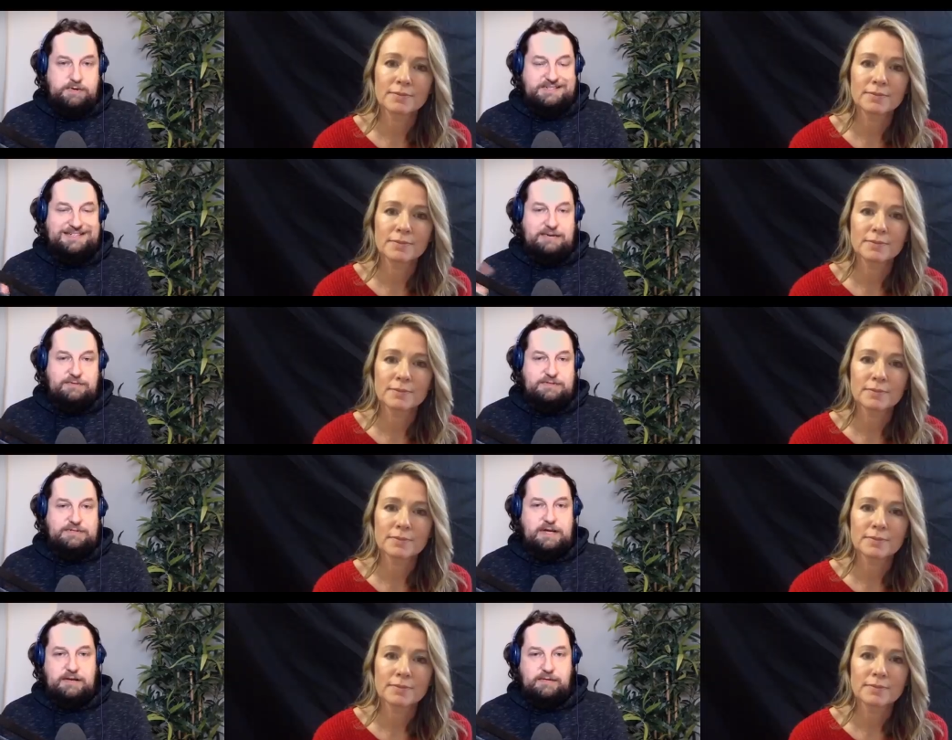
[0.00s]
Speaker 1: words,
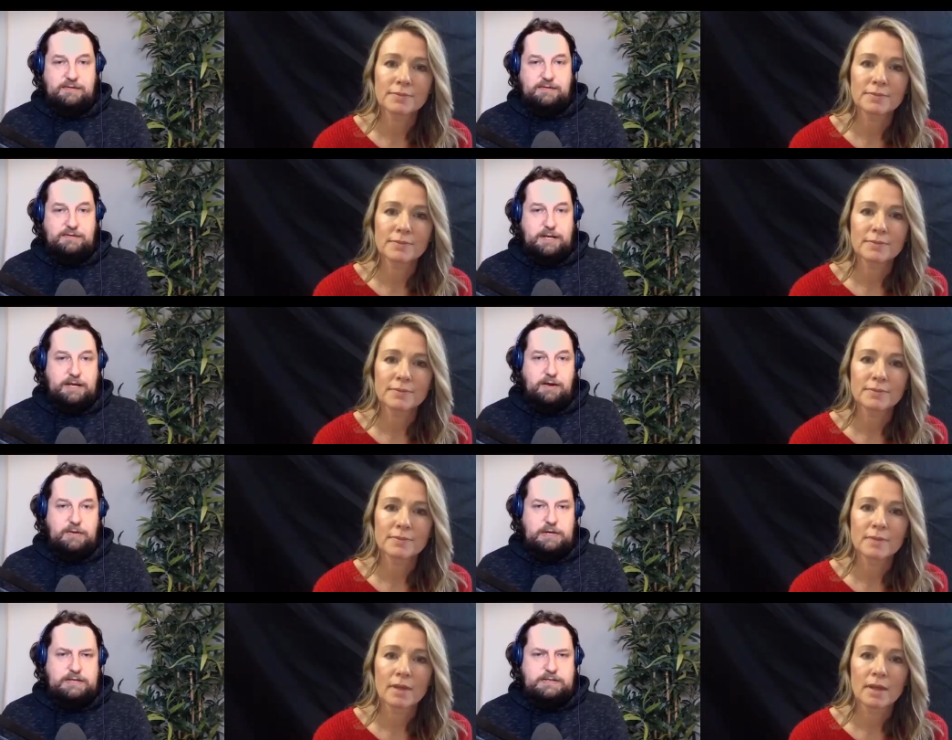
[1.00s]
Stephen's side of the family. I
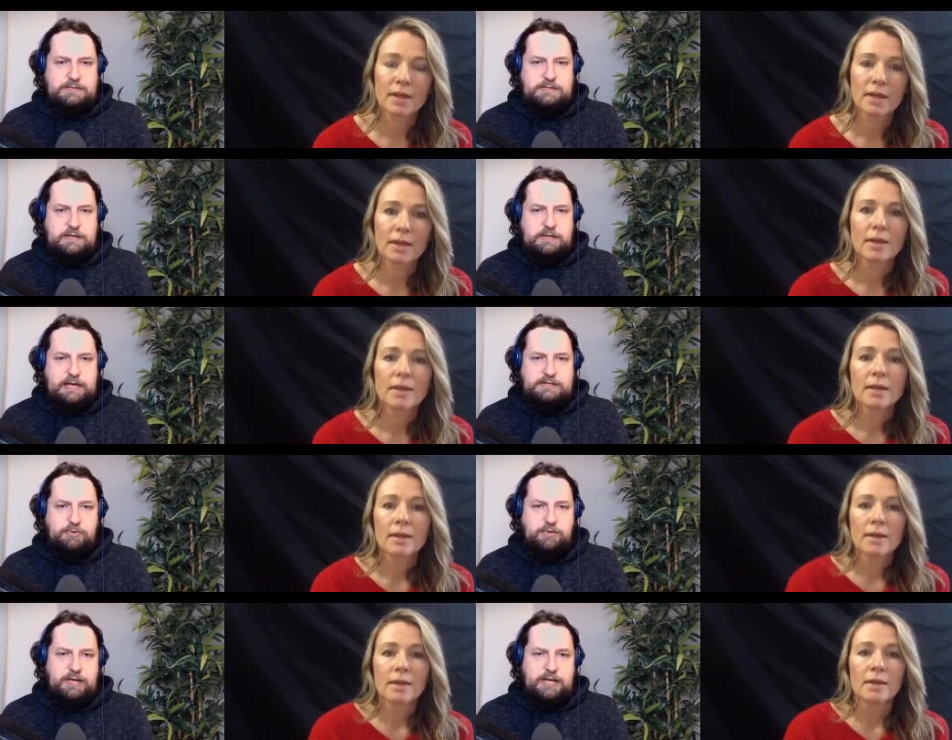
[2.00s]
know he's he has
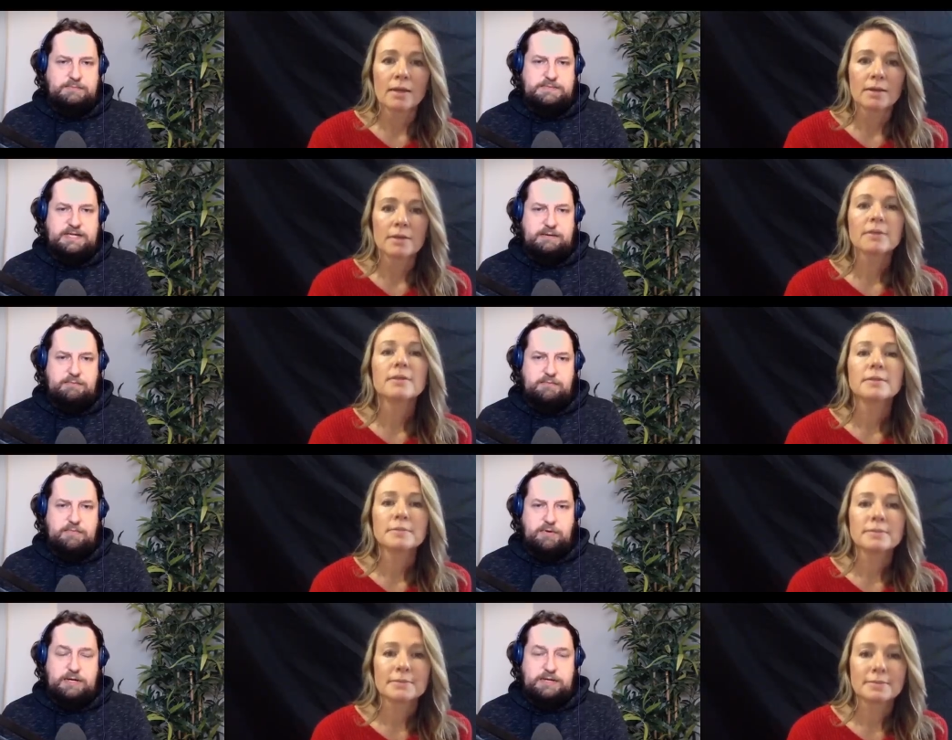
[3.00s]
a brother named Tim
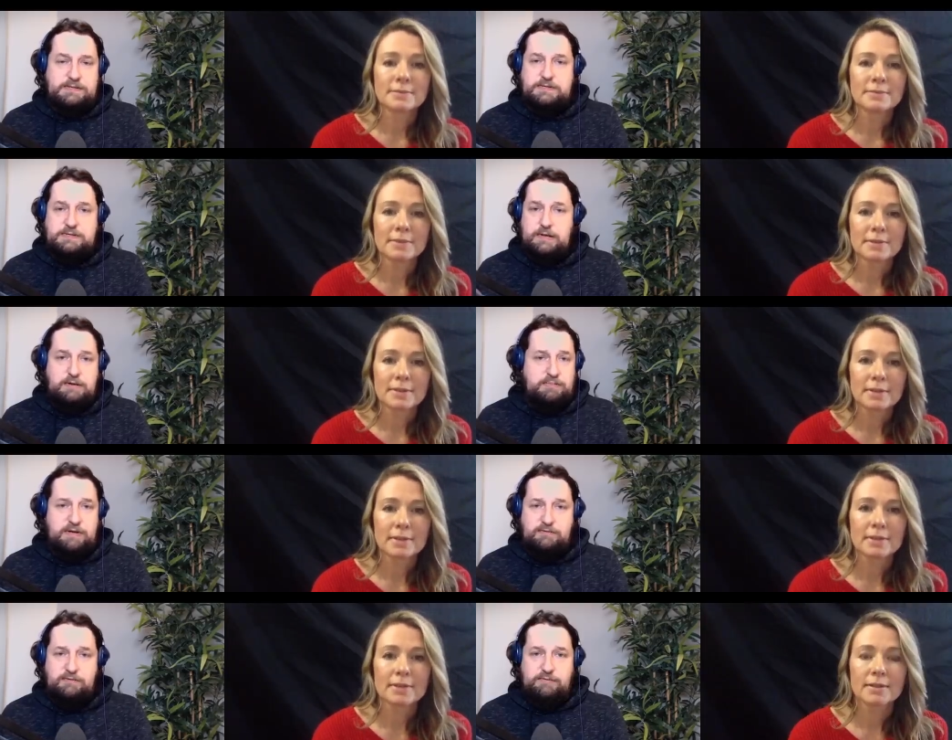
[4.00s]
who he's
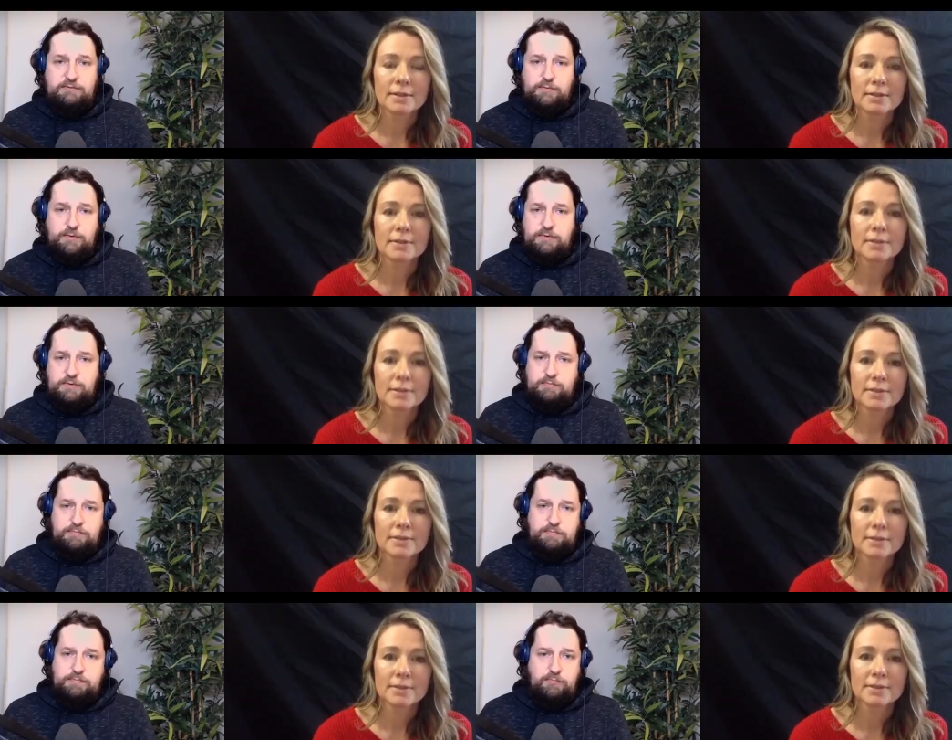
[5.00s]
been involved with
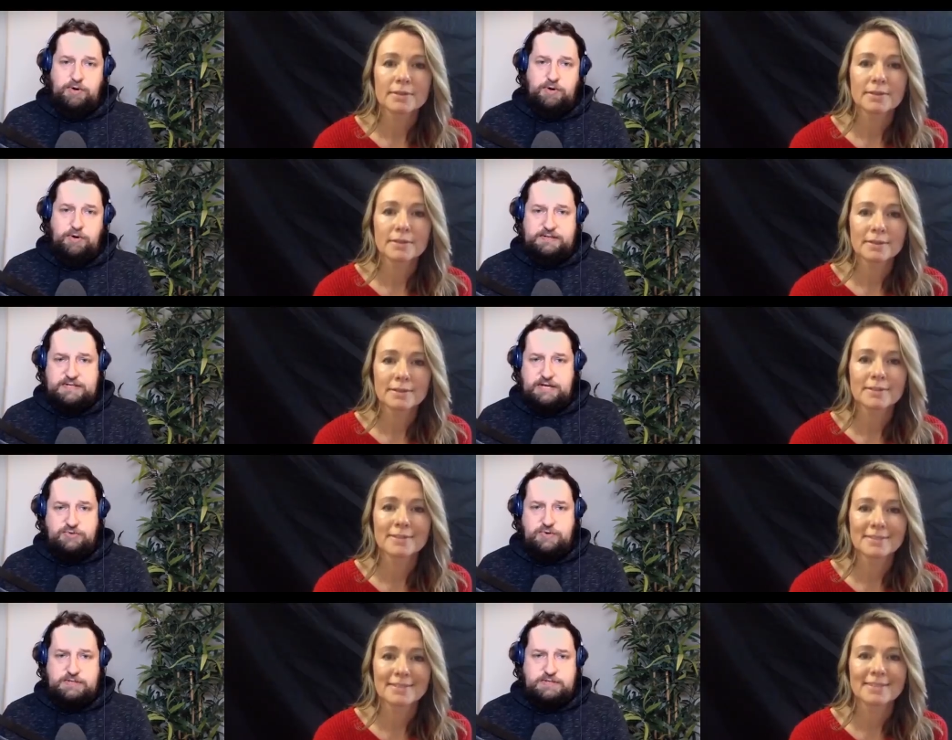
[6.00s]
real
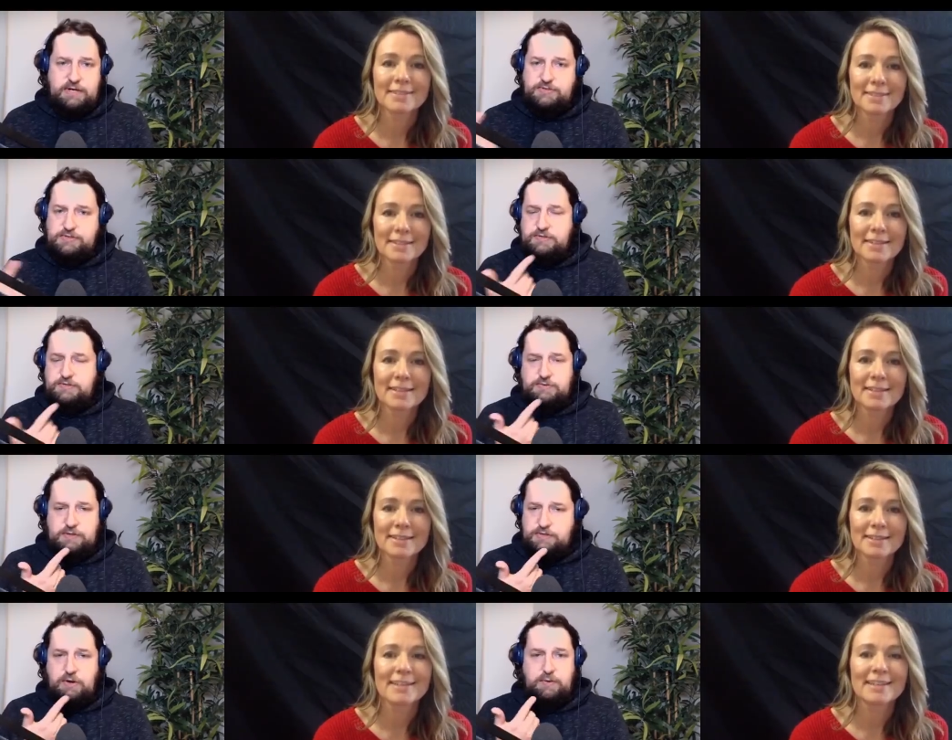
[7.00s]
estate transactions
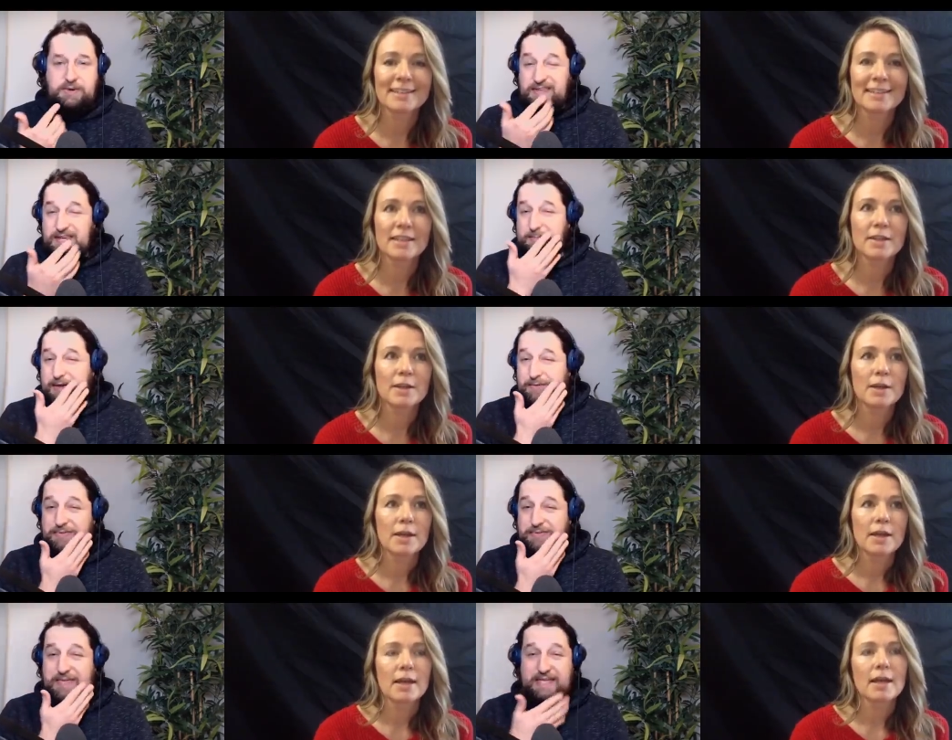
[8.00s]
with. Do you know anything
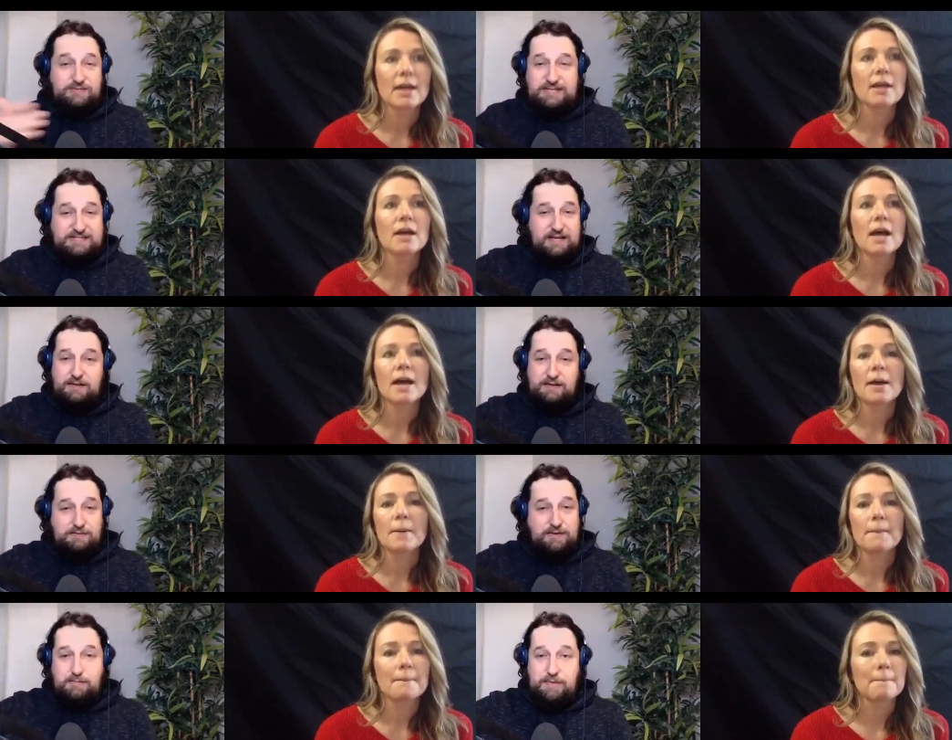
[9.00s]
about that, or is that side
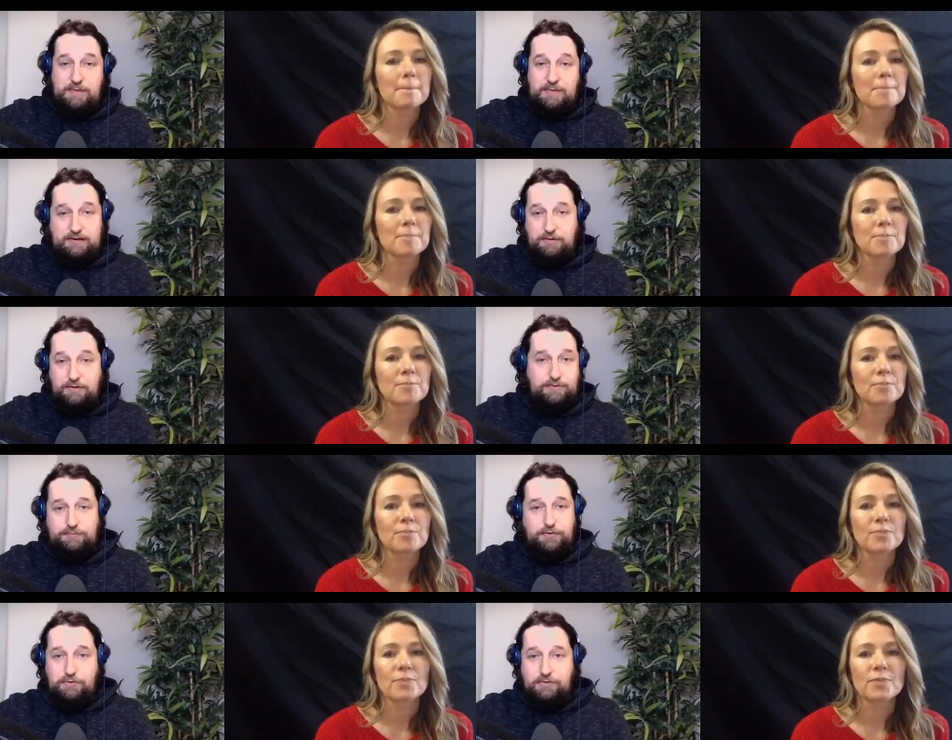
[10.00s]
of the family off
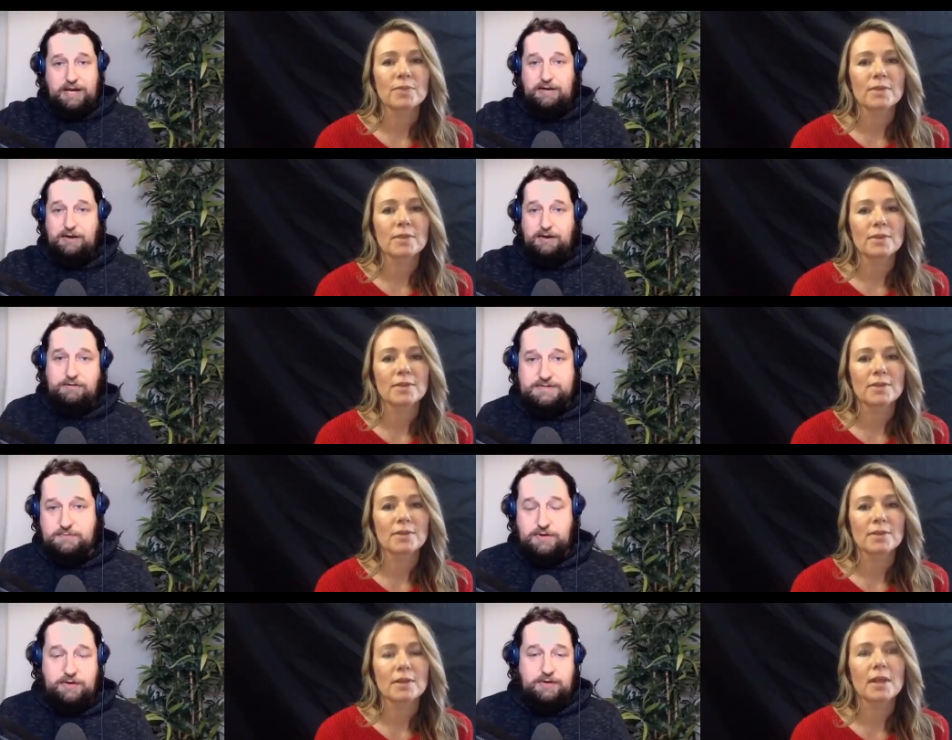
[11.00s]
off your radar, as it